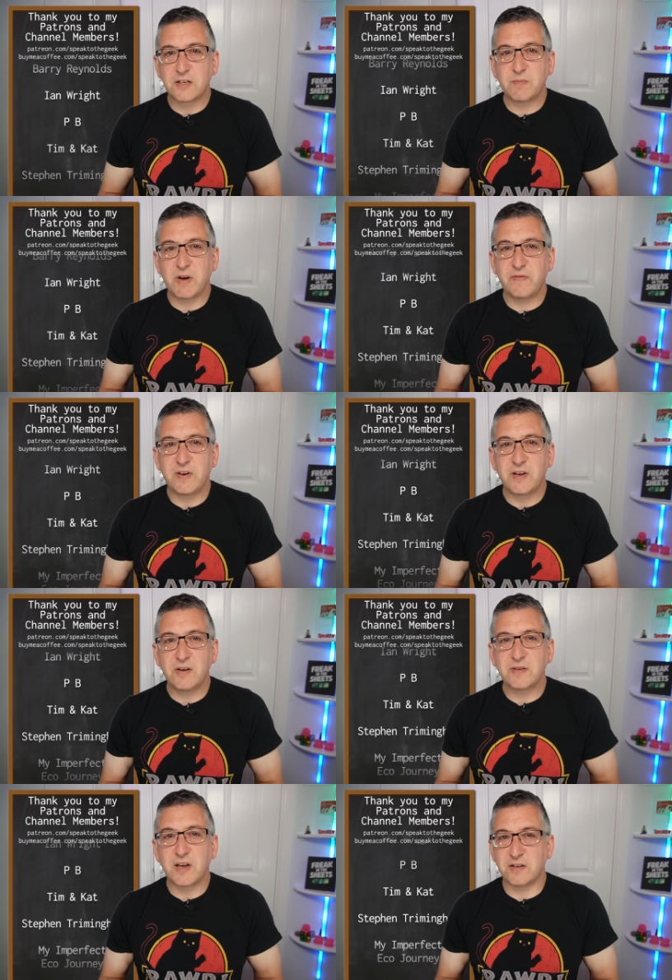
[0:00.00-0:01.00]
to my
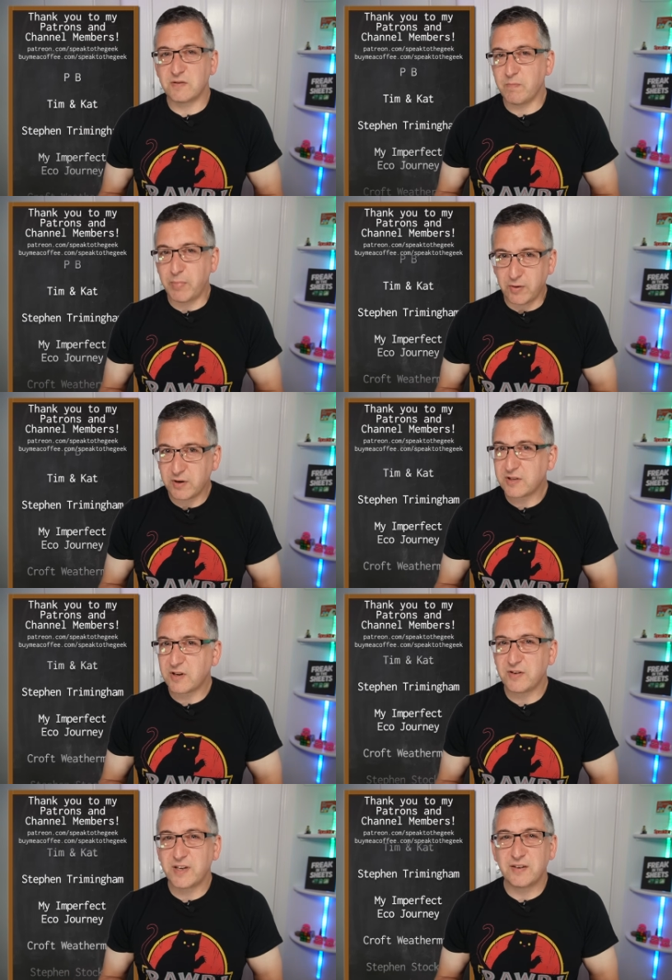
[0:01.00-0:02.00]
videos and some bonus
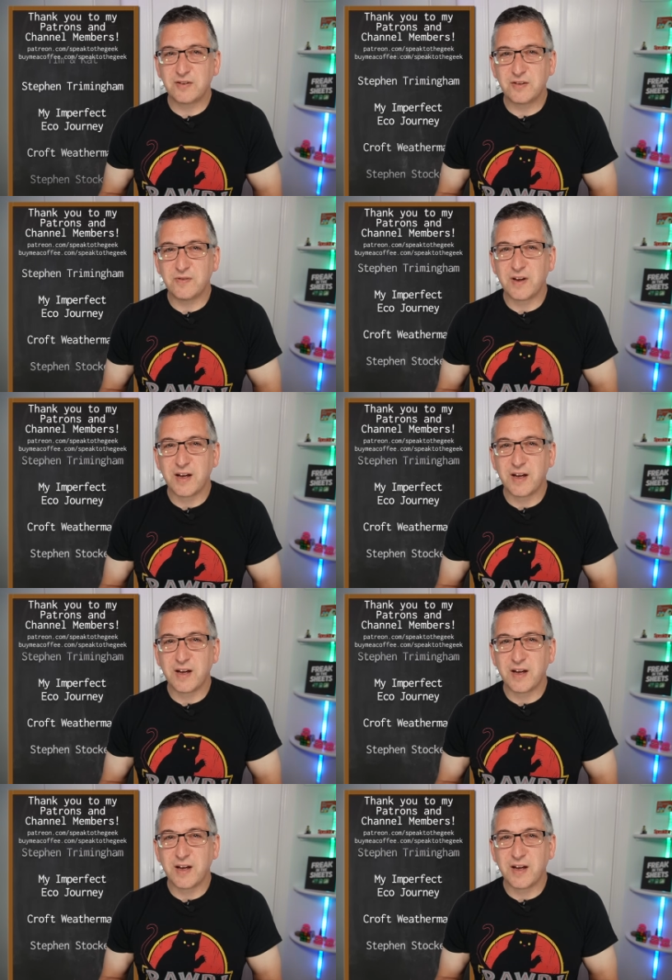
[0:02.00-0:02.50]
content too.